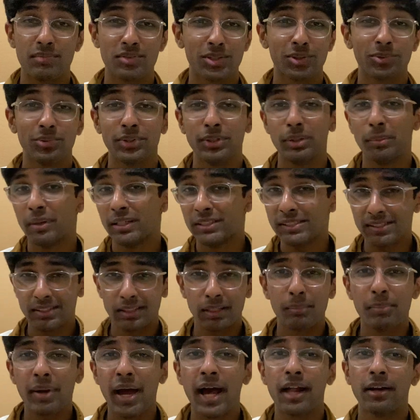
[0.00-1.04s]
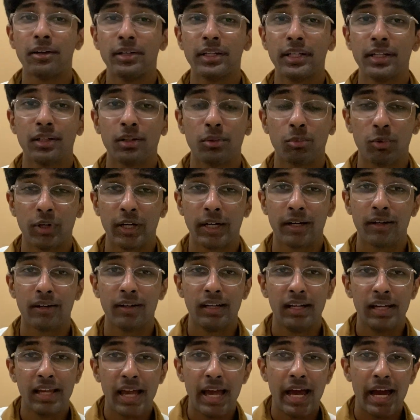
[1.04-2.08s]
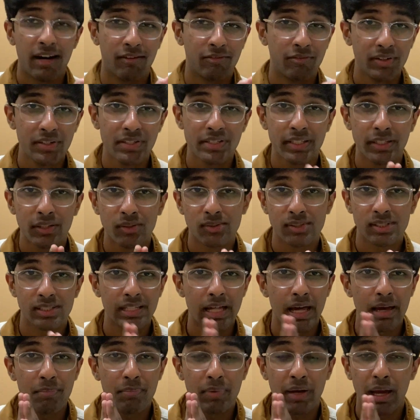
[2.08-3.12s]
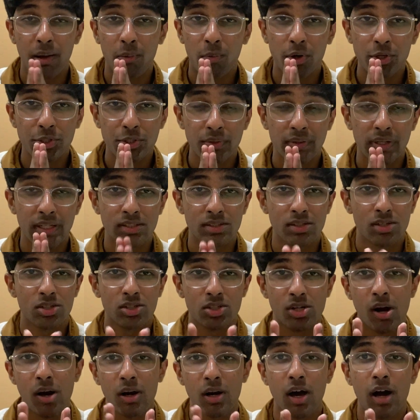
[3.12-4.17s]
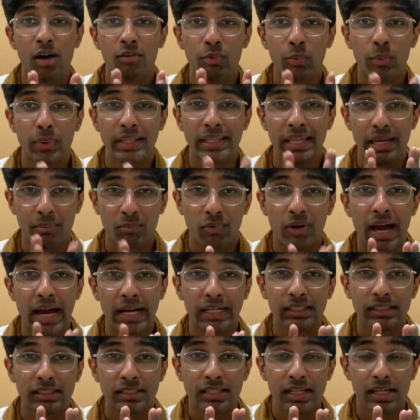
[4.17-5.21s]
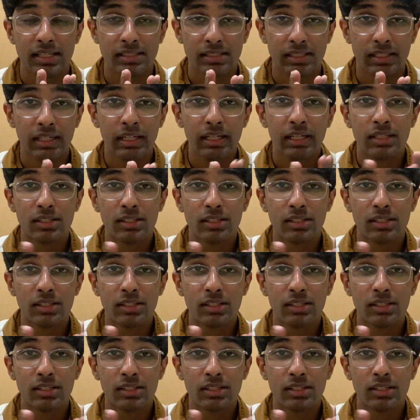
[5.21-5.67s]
So you're about to see a pattern here where every single step, I want you guys to start off with a practice test.